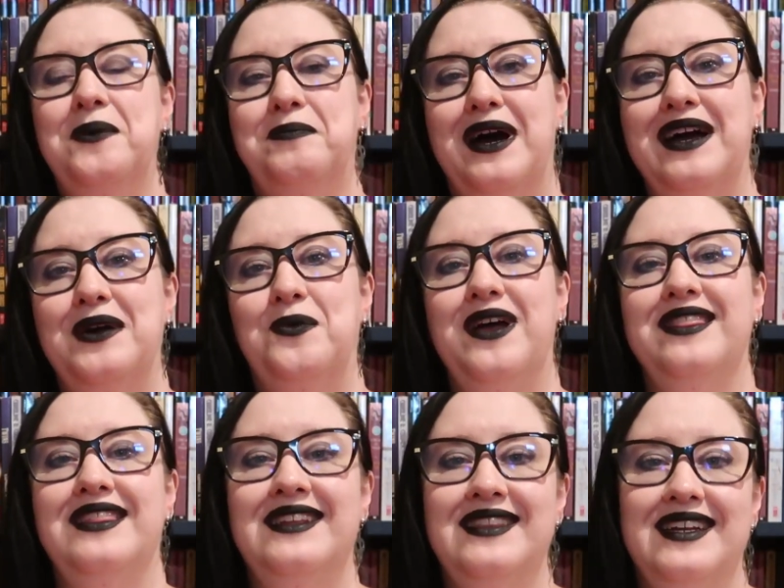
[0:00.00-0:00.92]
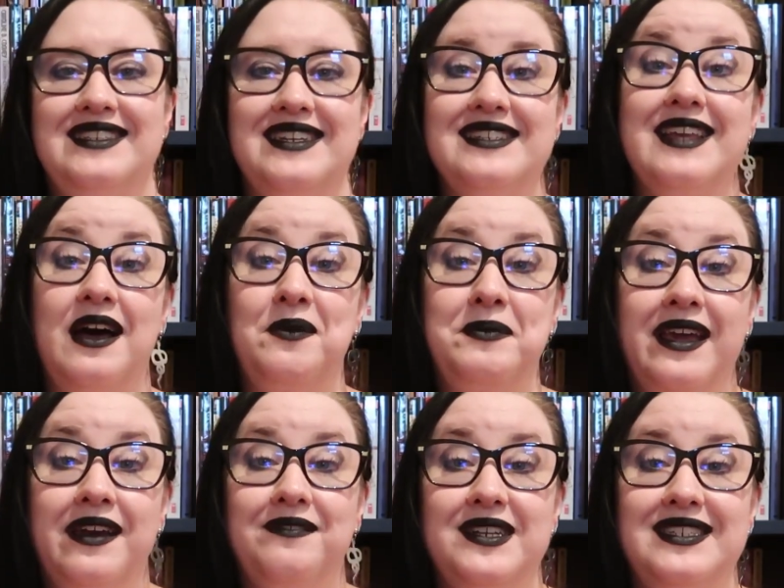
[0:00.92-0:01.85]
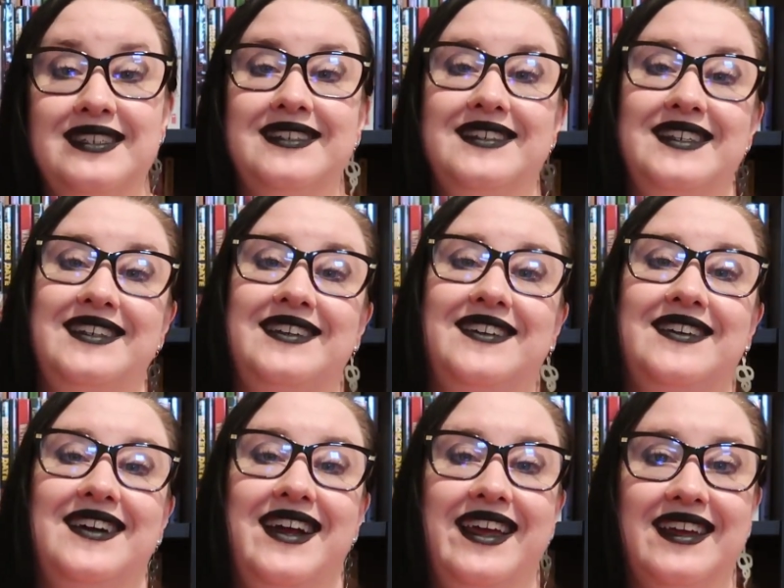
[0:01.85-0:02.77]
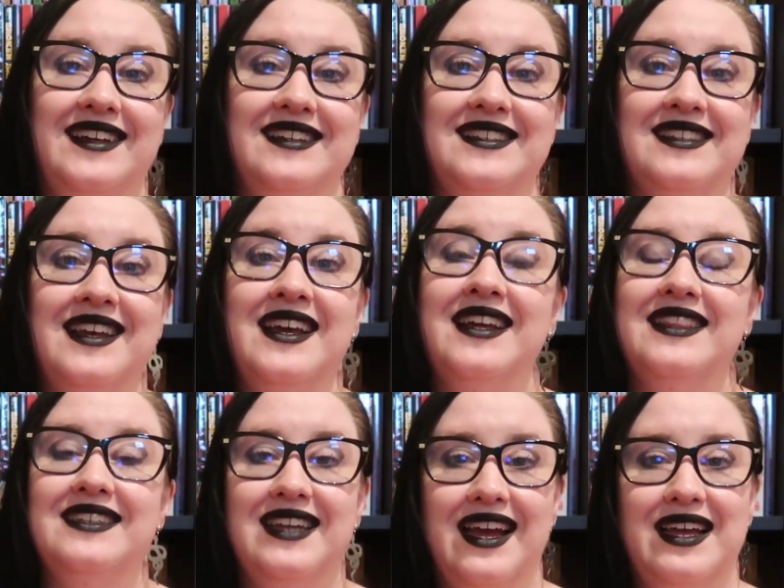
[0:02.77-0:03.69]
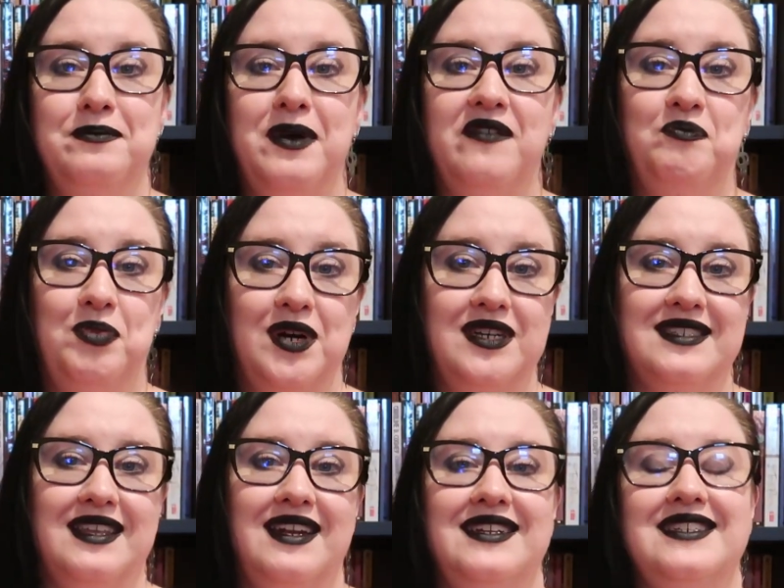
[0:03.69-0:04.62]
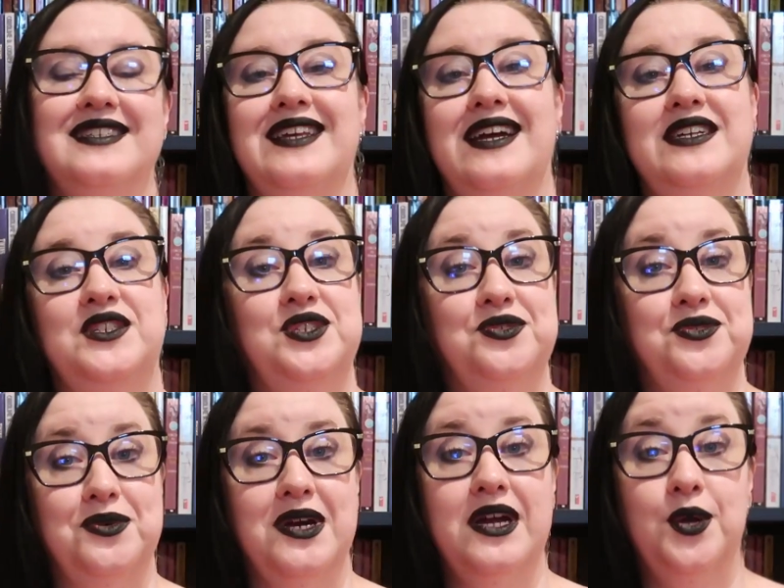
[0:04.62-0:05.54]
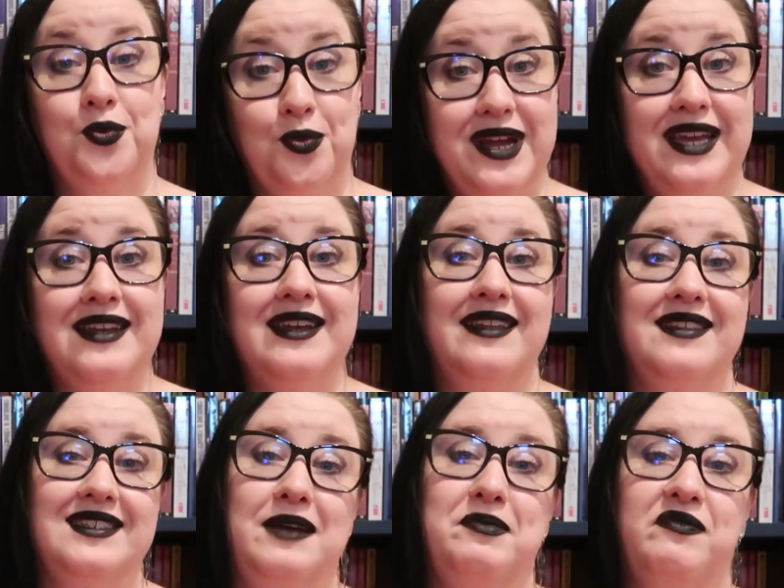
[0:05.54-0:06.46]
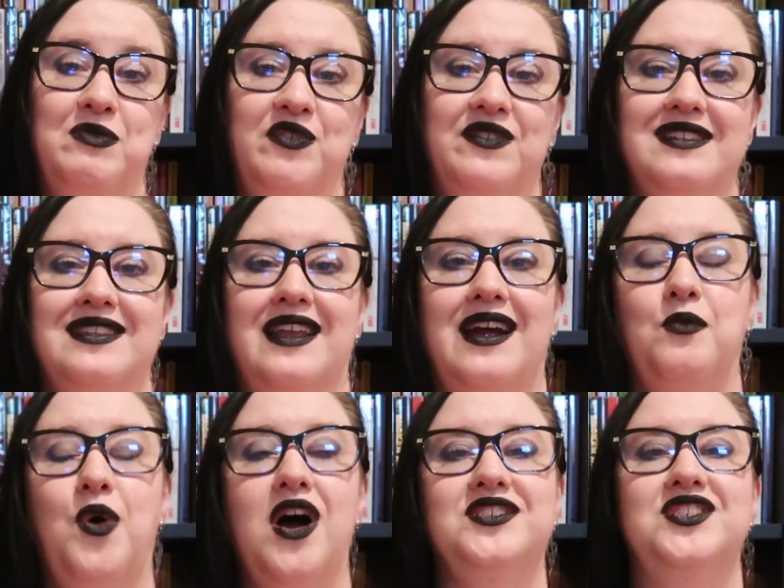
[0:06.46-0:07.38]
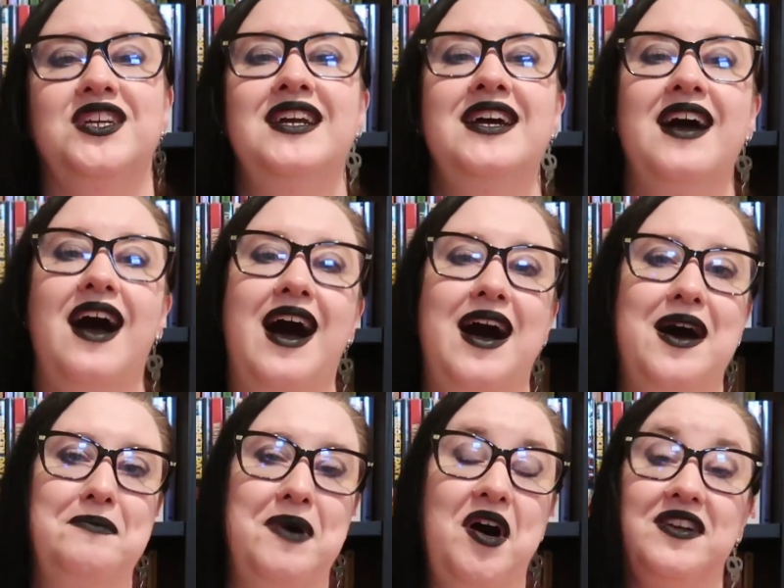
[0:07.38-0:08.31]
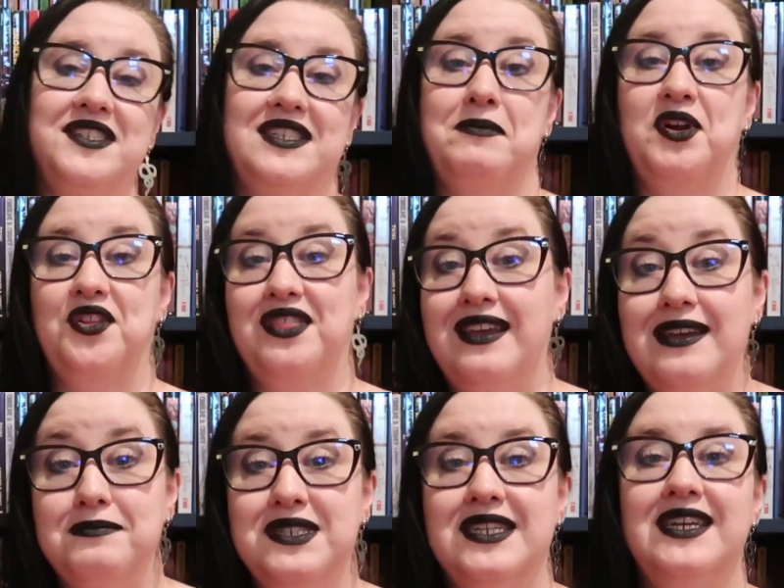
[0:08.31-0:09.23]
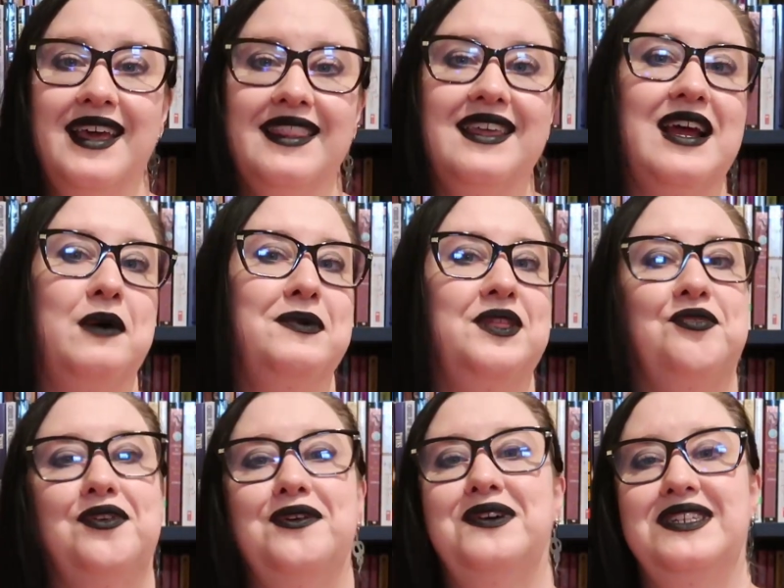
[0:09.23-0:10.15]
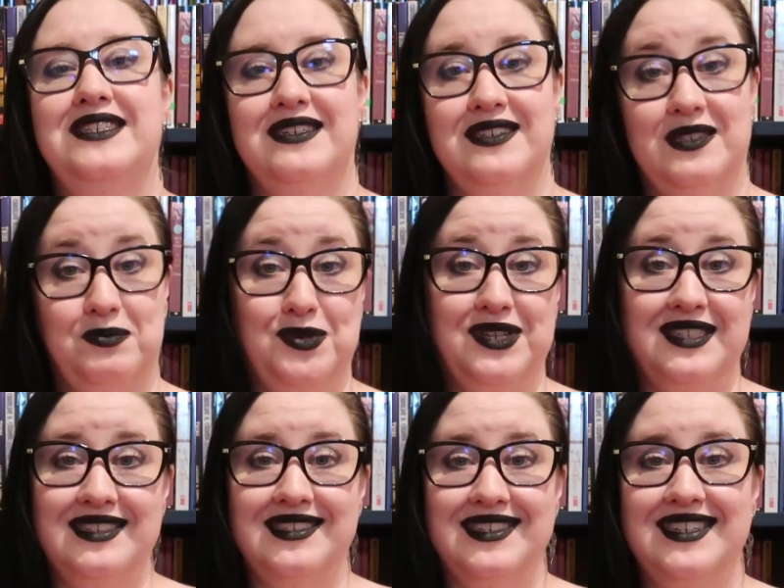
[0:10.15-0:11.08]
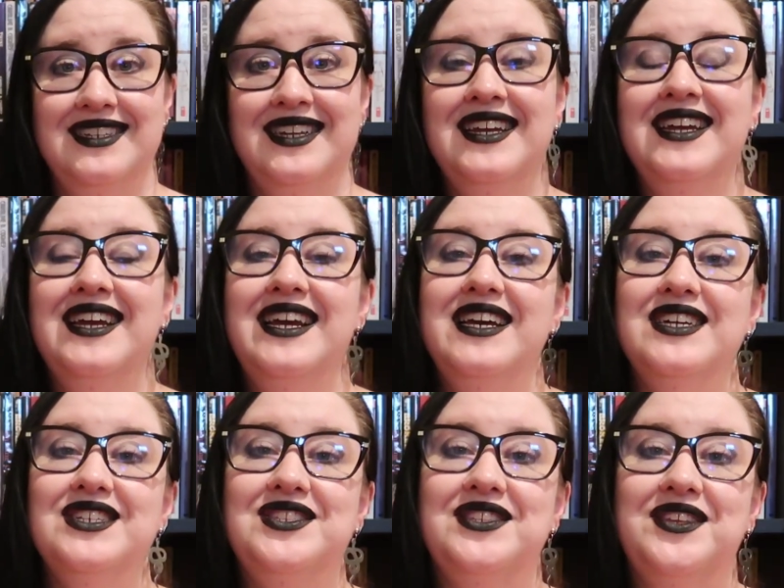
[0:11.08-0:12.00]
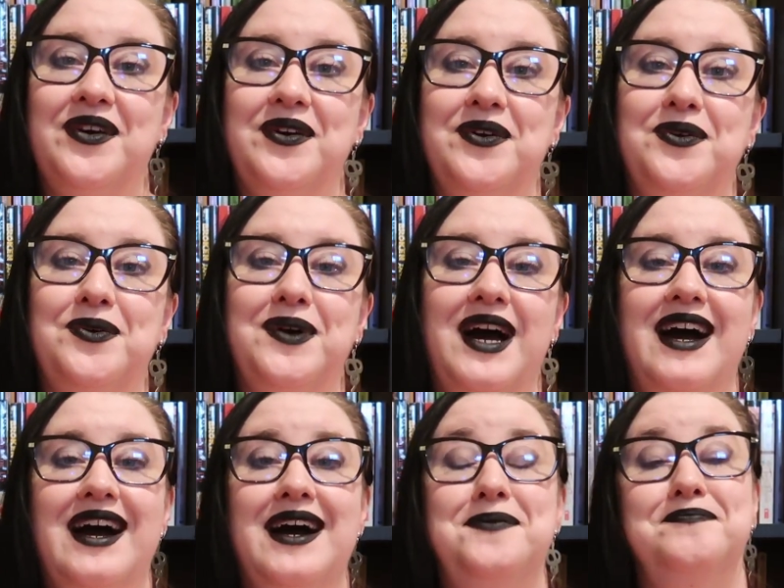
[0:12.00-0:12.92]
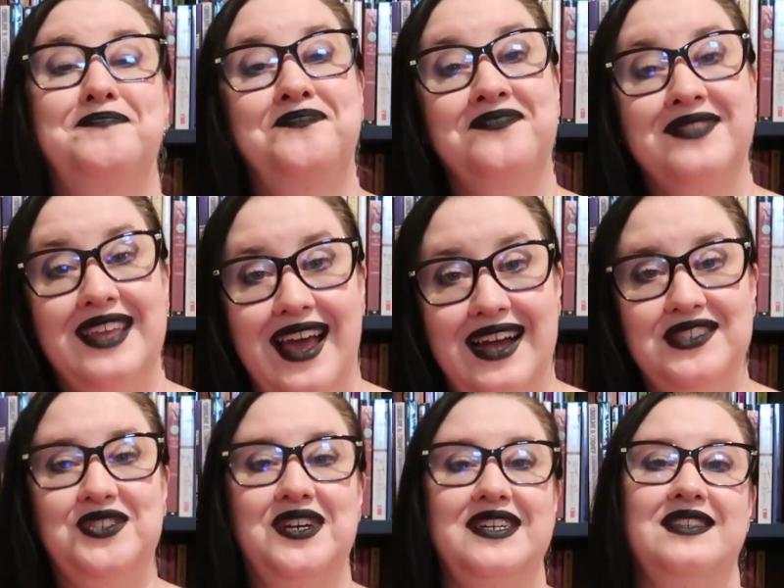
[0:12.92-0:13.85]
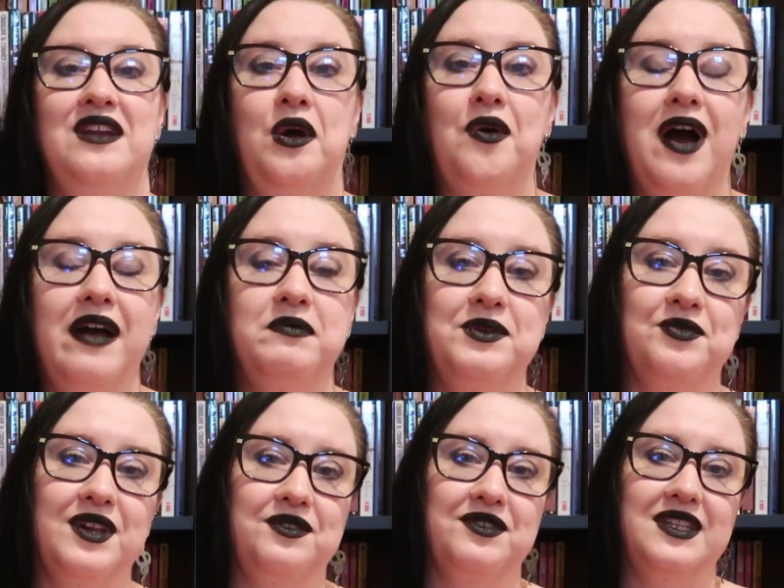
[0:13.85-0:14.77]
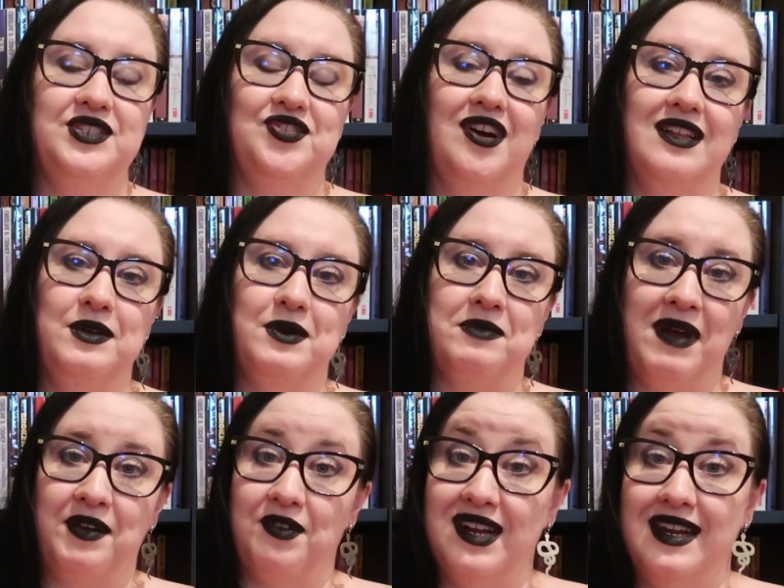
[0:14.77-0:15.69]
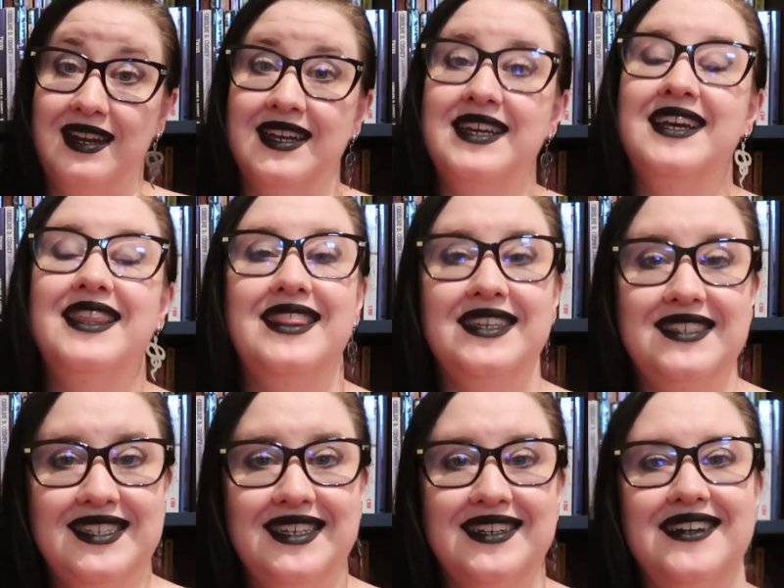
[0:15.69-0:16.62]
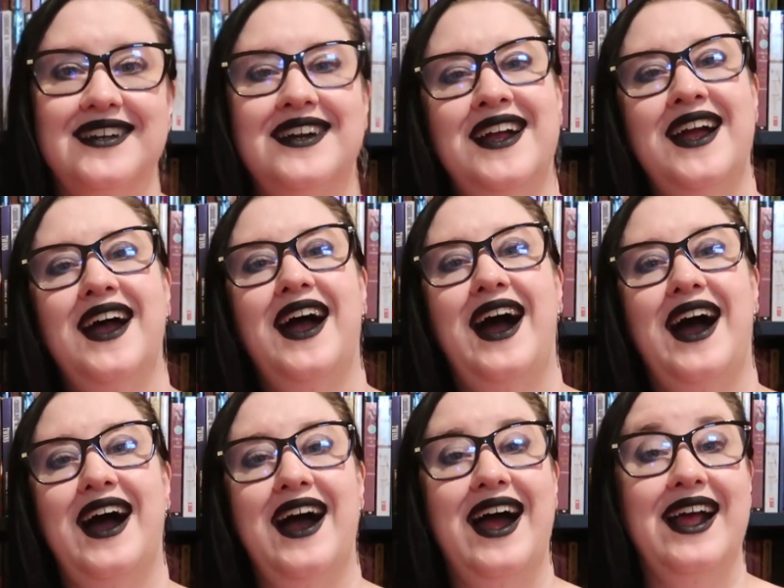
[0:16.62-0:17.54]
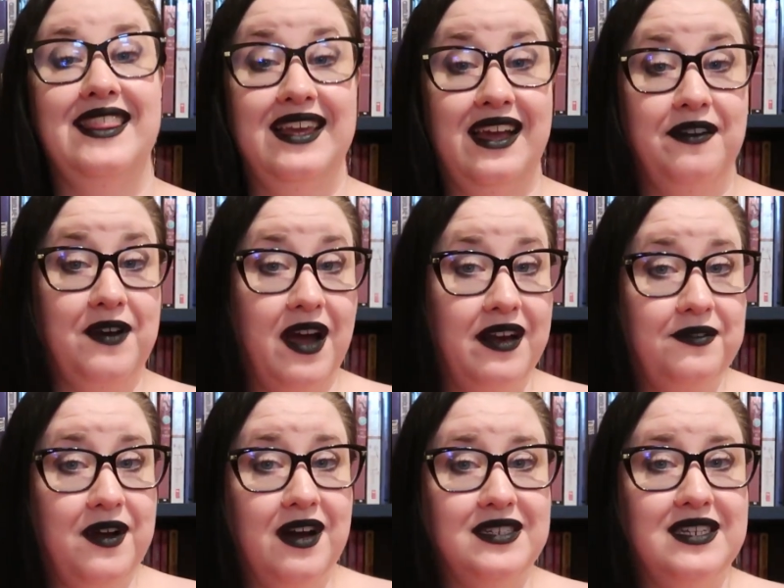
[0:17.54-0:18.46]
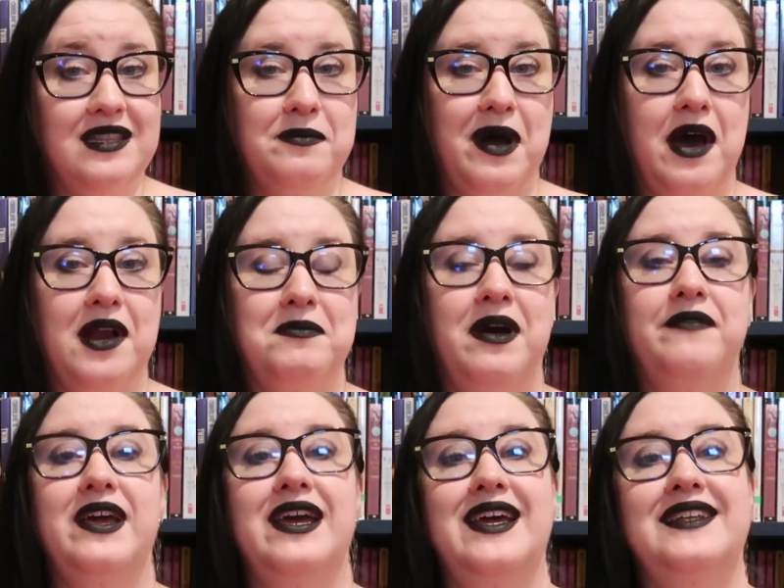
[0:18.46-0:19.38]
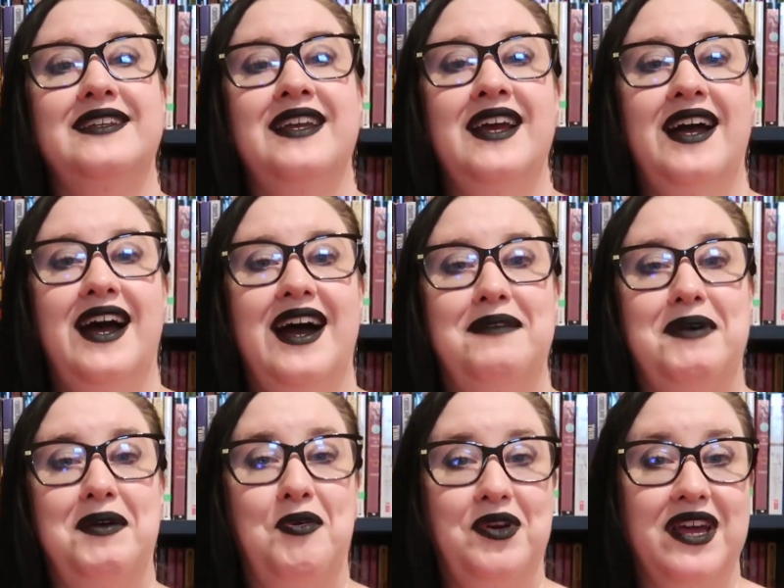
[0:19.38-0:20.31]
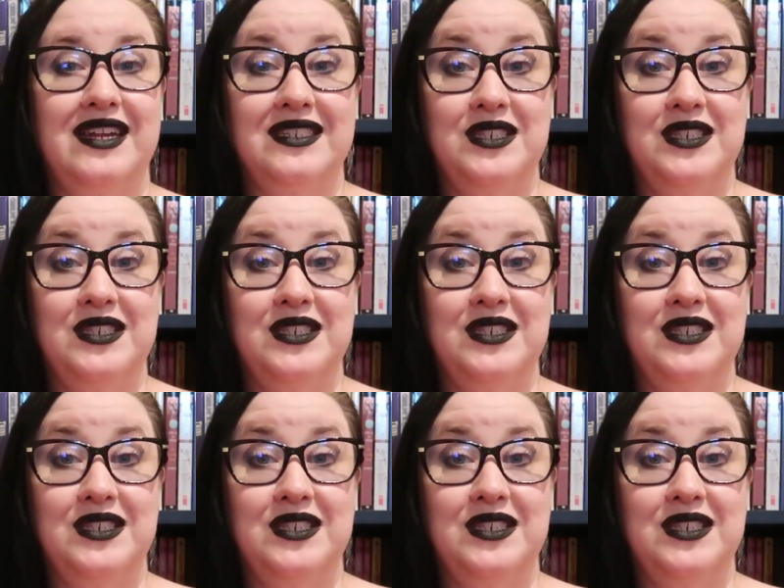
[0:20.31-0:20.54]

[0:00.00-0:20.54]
But one thing that does help me every single year is the type of books that I decide to read and the type of movies that I watch, um, all summer themed, that help me through until spooky season. So, um, as you guys know, I've been really, really struggling with my reading this year. Uh, I think I've kind of gotten to the bottom of it. Um, I won't get